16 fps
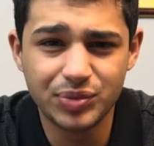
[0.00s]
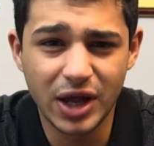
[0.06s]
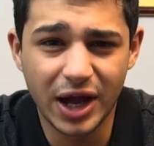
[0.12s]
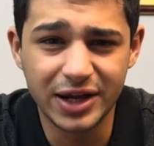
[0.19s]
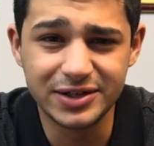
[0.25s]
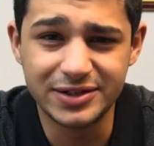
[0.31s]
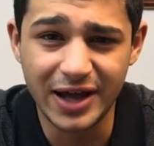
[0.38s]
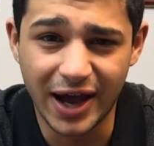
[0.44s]

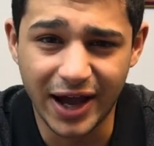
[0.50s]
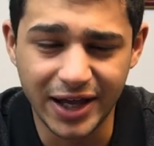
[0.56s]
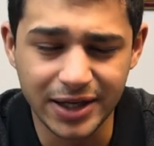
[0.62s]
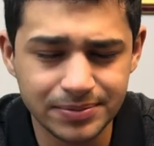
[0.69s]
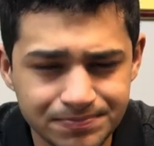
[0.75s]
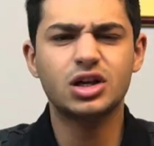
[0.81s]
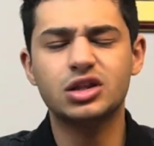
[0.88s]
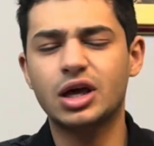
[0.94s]
I'd
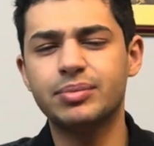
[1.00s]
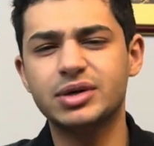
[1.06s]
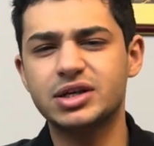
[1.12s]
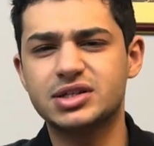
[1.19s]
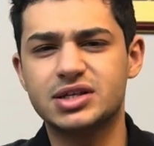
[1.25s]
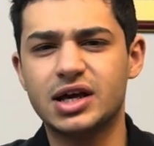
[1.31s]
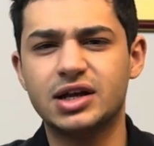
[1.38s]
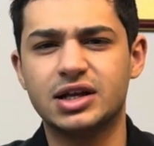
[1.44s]
die. That being
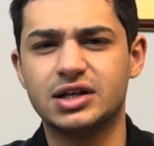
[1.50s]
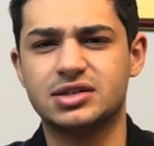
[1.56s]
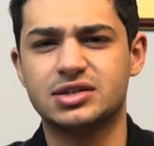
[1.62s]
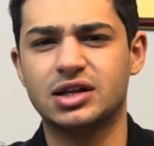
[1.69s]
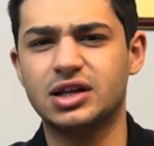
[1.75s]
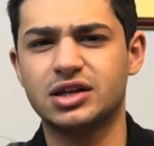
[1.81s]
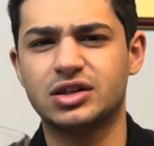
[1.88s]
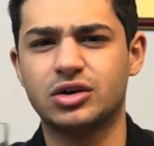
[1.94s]
said, it's
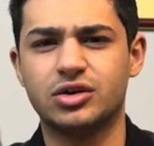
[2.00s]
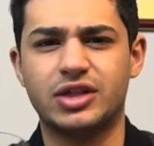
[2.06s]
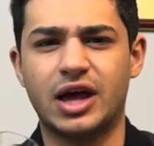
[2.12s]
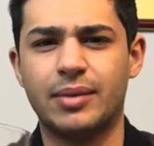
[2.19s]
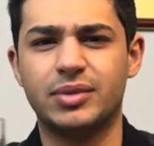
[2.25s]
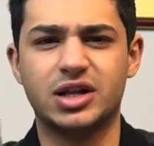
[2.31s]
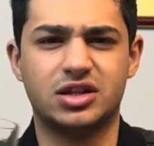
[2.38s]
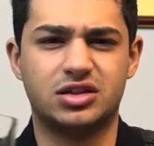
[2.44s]
not like there are
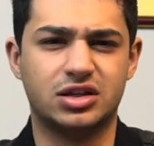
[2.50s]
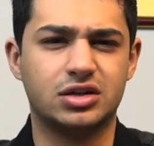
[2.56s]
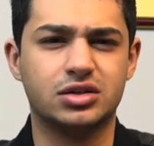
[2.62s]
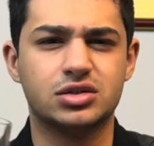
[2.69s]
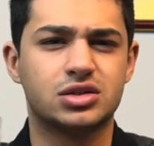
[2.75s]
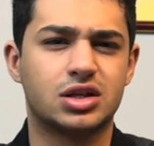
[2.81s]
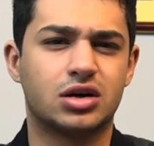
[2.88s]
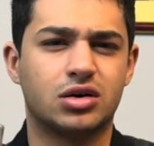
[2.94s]
that many
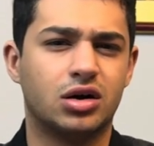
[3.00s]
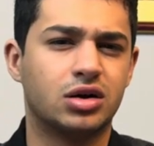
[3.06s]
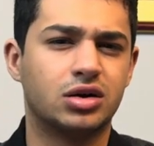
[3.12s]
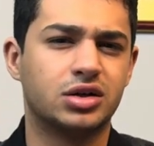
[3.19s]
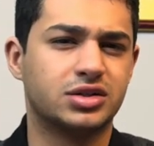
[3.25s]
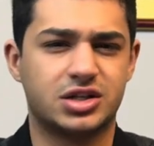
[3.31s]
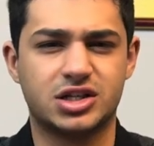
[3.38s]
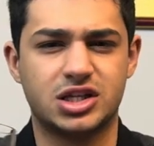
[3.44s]
things that are
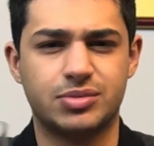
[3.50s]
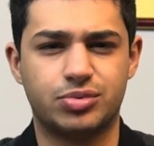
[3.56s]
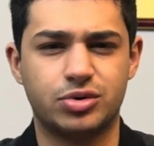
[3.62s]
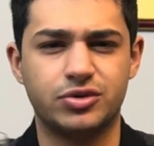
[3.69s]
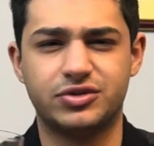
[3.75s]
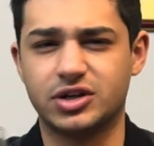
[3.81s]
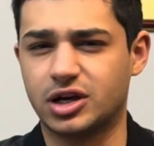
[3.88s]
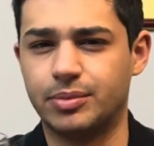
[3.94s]
160
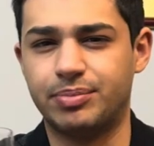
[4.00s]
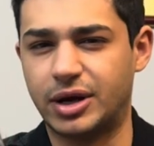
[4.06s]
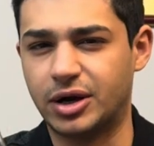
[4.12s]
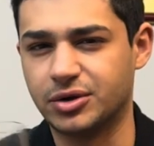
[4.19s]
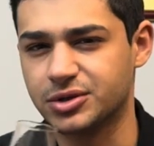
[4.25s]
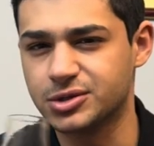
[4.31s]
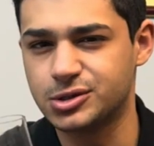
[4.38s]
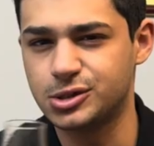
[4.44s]
proof to
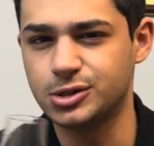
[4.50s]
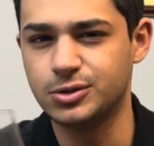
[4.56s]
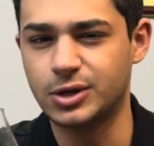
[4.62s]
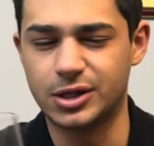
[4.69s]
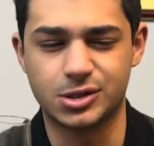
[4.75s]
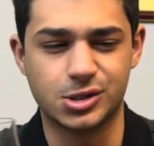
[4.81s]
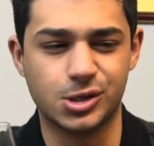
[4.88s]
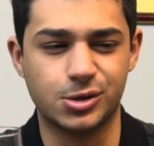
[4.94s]
compare this to,
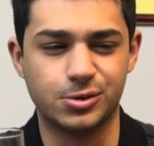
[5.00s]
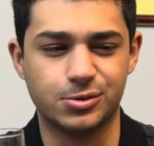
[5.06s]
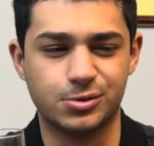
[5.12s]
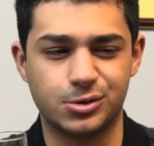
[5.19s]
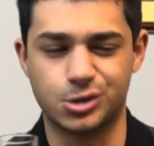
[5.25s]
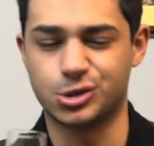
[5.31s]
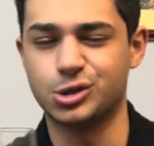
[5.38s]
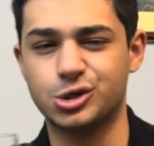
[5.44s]
and so
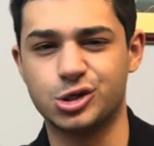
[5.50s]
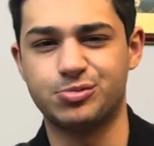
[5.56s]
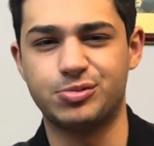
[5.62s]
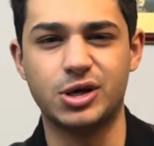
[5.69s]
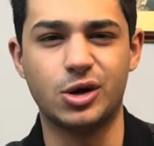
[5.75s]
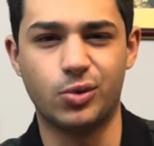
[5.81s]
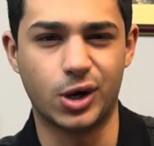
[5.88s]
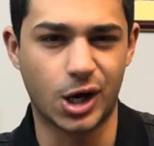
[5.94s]
this could just
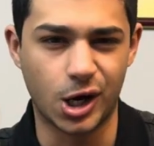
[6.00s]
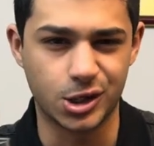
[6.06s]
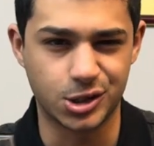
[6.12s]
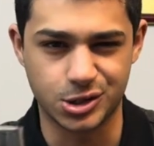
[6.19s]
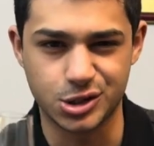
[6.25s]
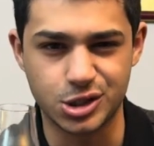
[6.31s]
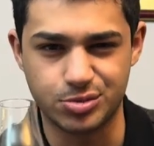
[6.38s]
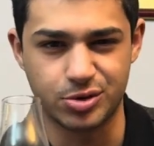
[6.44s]
be what
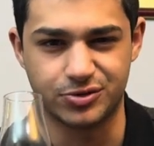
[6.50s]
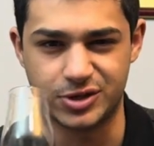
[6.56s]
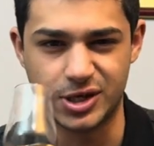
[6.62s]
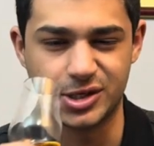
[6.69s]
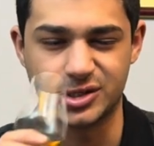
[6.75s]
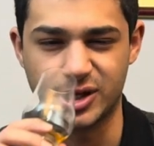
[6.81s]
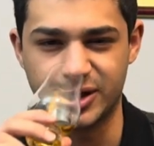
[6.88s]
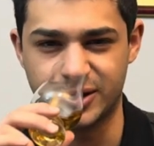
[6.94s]
160 proof
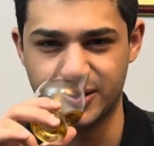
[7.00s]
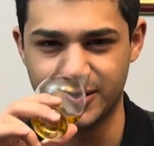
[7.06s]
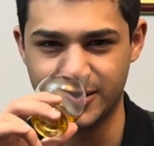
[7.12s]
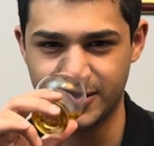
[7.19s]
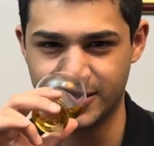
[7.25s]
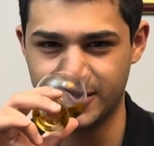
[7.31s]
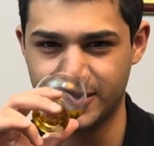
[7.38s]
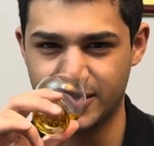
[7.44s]
tastes like.
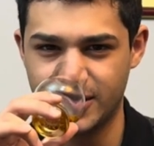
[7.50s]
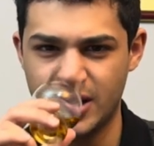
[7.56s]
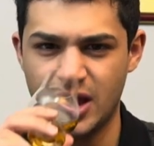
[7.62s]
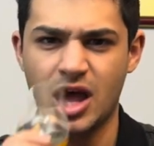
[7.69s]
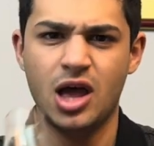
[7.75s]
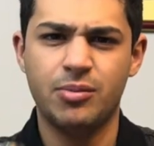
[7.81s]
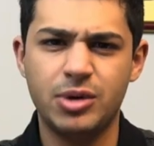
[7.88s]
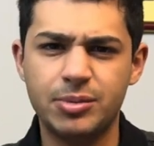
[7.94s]

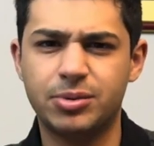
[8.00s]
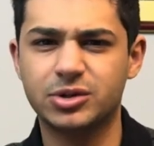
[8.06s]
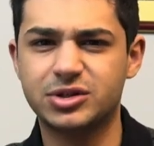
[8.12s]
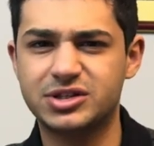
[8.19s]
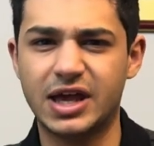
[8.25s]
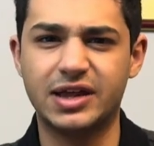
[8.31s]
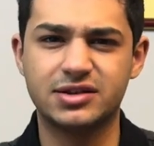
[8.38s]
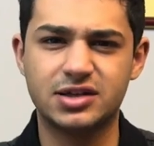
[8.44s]
People
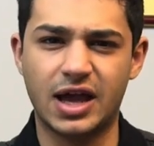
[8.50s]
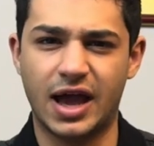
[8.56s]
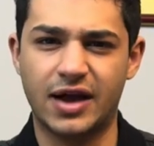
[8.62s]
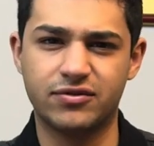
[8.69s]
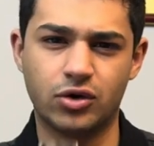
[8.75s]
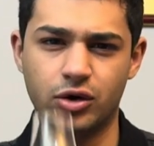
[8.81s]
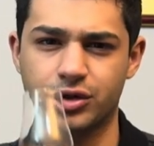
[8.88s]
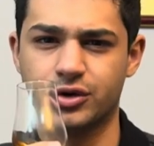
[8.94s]
tend to
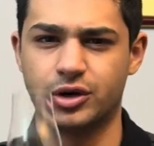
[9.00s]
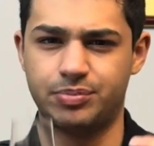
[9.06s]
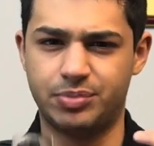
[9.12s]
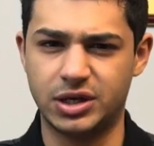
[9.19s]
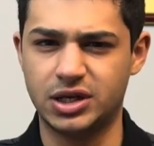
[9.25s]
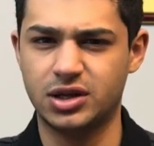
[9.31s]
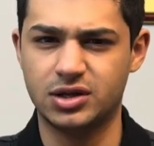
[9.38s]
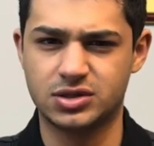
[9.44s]
have all their
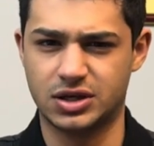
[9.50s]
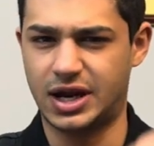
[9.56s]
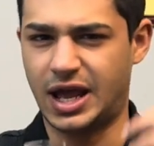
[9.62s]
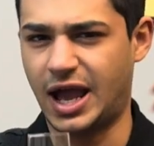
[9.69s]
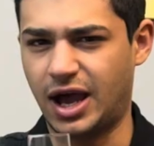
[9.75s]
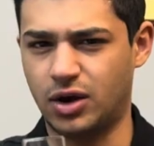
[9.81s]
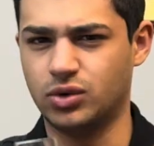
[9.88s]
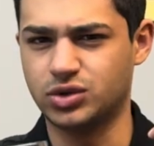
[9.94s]
opinions on
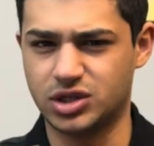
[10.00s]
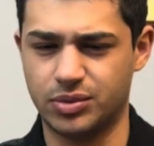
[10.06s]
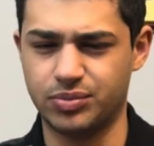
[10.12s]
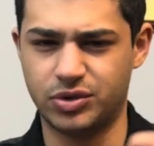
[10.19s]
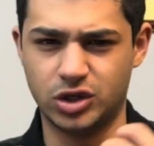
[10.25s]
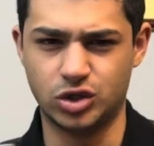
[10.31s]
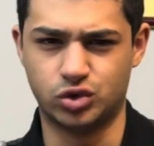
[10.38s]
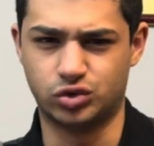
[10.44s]
how
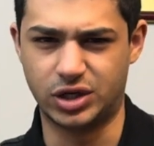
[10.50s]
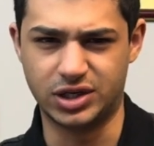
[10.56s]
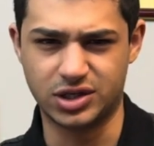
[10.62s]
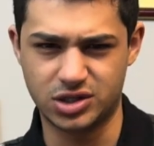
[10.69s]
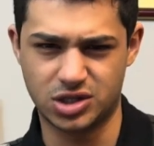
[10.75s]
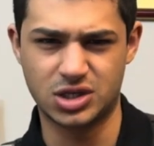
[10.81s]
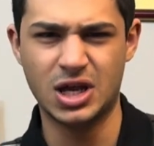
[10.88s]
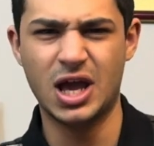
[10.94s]
something
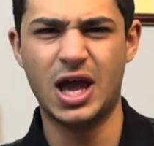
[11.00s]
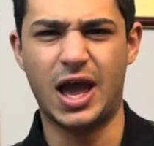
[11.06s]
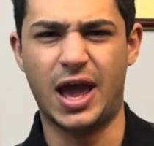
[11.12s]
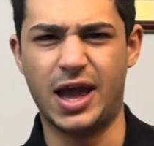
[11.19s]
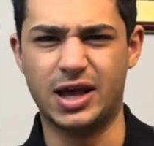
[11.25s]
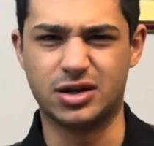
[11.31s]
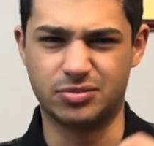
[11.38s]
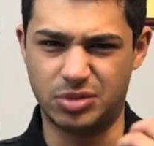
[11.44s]
drinks,
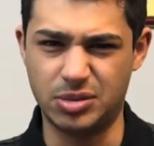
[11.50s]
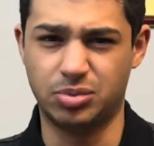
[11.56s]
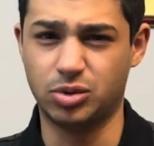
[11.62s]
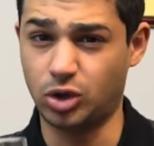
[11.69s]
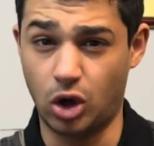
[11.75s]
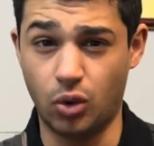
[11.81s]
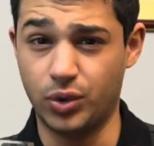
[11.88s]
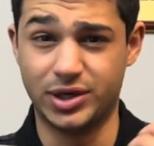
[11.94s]
and
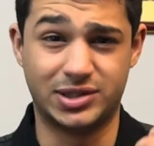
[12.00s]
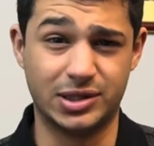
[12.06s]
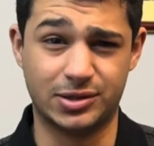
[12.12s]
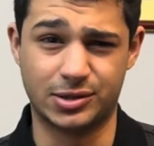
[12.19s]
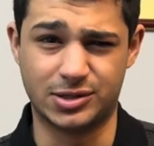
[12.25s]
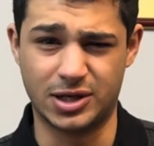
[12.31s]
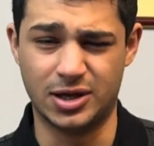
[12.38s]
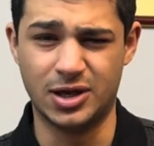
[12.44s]
people always tend
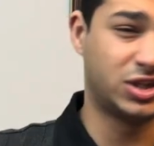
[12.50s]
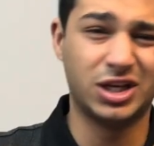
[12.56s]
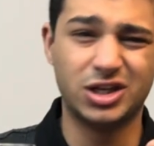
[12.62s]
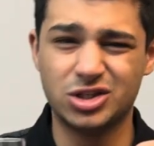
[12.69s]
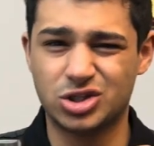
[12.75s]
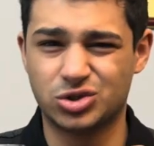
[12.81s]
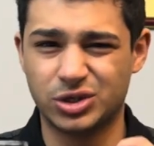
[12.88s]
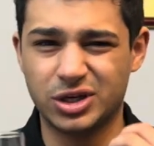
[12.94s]
to say
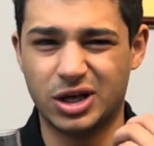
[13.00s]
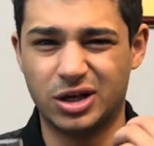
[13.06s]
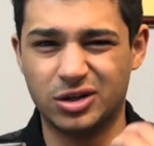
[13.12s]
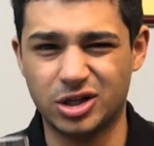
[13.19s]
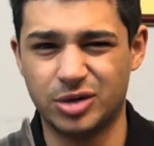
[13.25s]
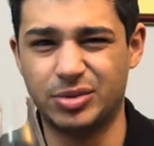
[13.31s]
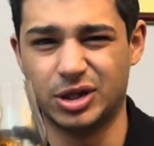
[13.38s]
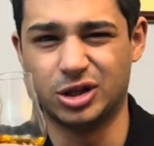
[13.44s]
things drink a
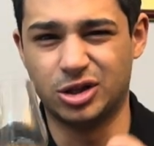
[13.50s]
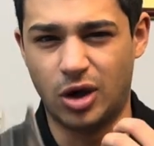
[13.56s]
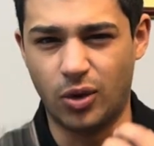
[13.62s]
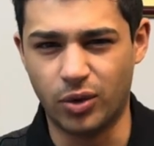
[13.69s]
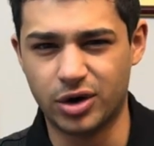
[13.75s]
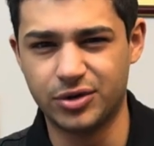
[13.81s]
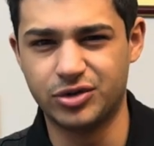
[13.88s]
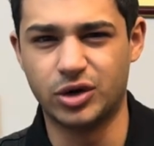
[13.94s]
little bit
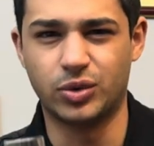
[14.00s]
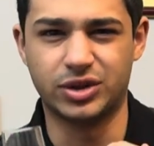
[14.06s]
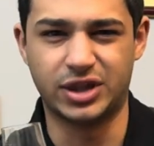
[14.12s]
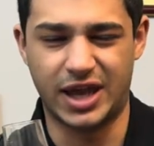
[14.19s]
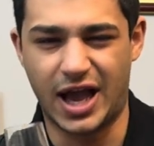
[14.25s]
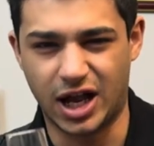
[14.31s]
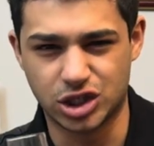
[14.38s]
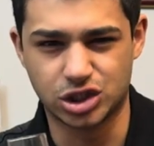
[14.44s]
lower than what
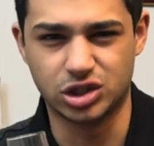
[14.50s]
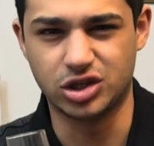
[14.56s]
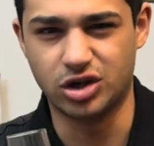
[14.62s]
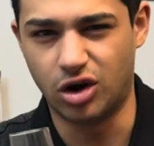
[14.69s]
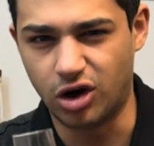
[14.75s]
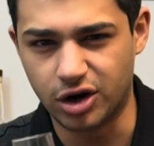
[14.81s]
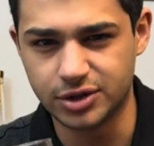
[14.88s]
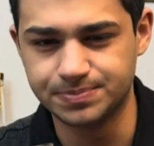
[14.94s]
they actually
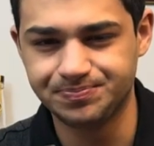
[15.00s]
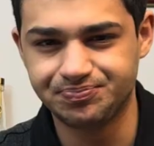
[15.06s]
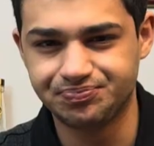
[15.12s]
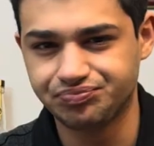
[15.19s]
are.